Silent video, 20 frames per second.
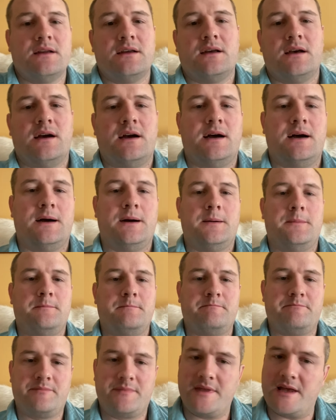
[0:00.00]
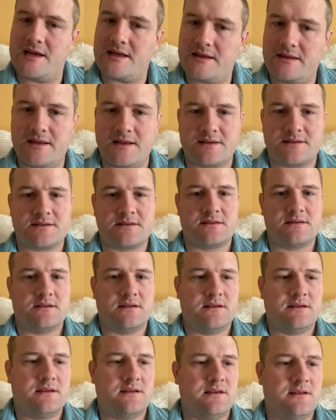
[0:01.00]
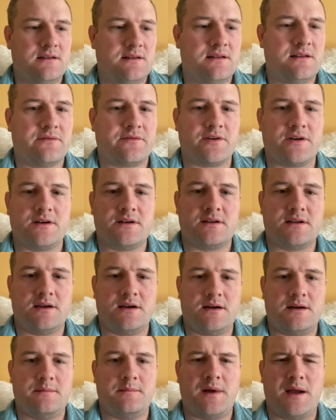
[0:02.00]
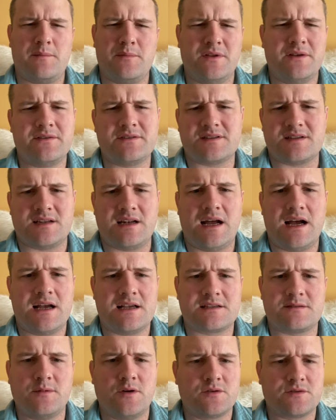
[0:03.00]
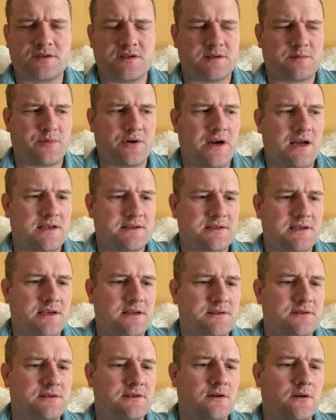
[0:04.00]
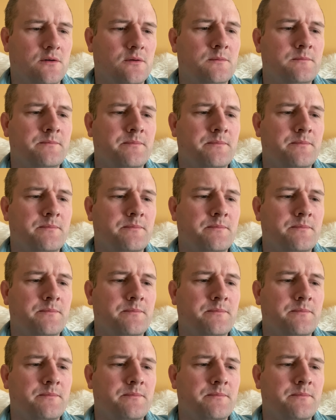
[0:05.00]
that's different. I believe it's an osmosis process. So